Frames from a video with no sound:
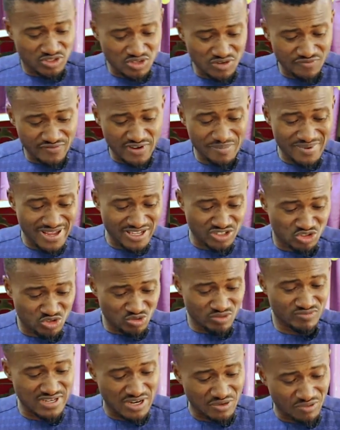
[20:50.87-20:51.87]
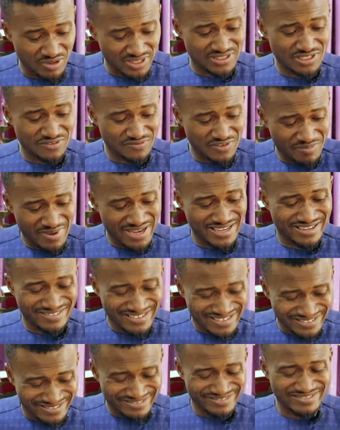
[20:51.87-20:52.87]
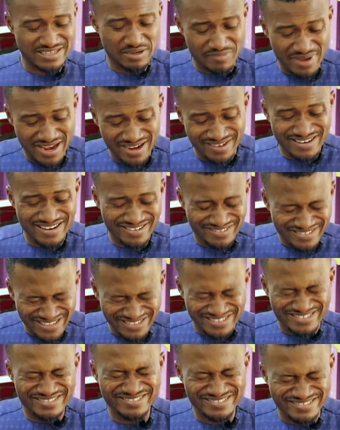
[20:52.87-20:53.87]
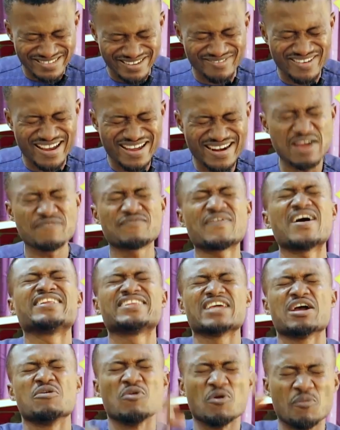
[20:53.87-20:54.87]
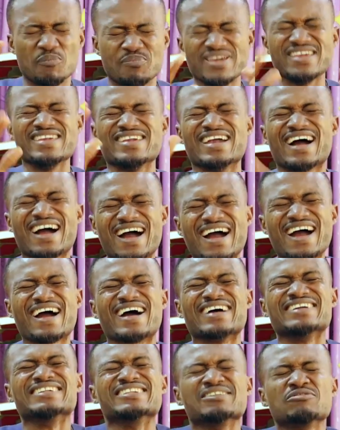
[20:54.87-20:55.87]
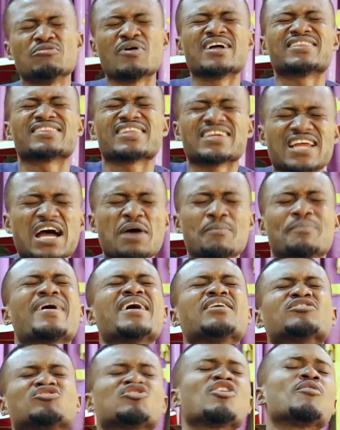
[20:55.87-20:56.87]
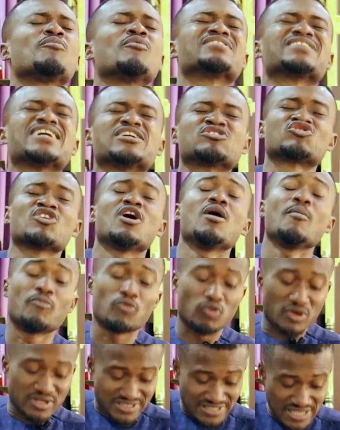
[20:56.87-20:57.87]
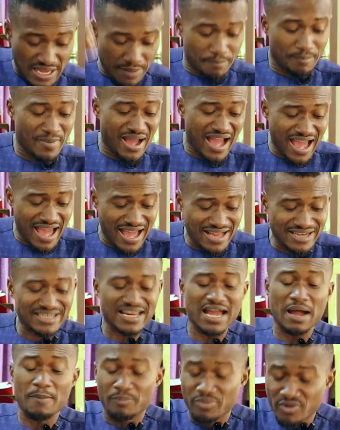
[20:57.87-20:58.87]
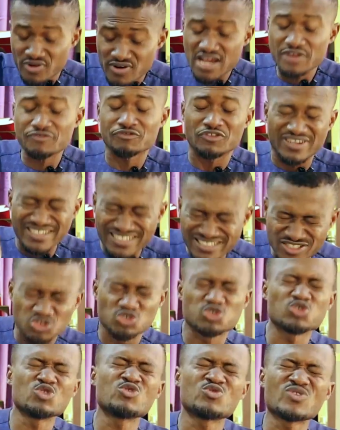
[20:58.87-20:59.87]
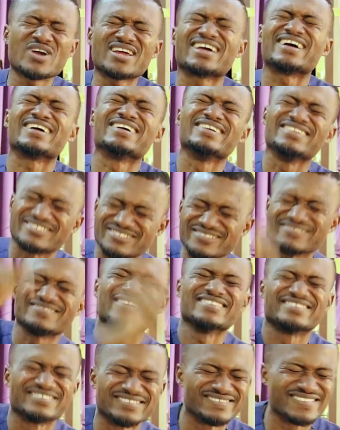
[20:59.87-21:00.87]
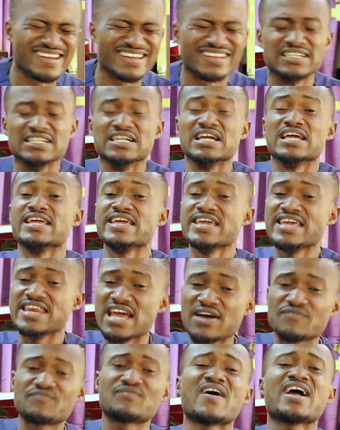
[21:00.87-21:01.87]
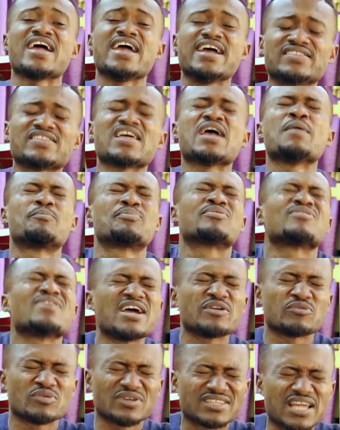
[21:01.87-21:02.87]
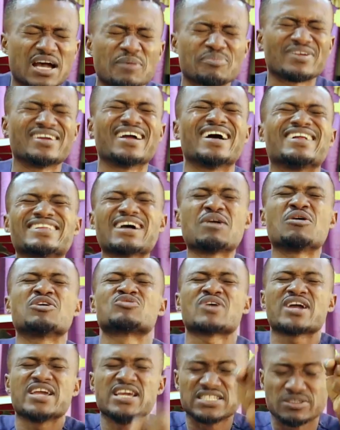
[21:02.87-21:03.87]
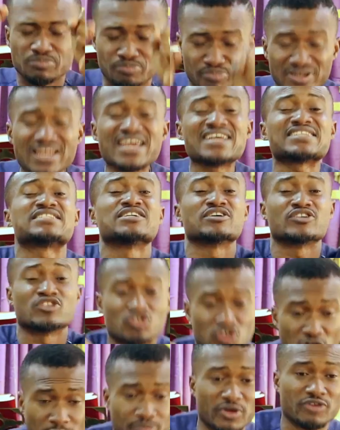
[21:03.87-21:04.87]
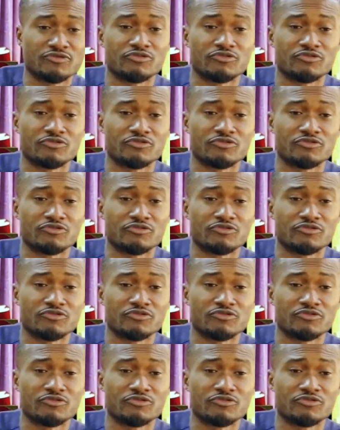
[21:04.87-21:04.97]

over my children. Watch over my grandchildren, my great-grandchildren, wherever they will be. One thing about Job was that Job was a man that prayed for his children and his children's children. He never a day prayed without prayer. And that was why his blessing rubbed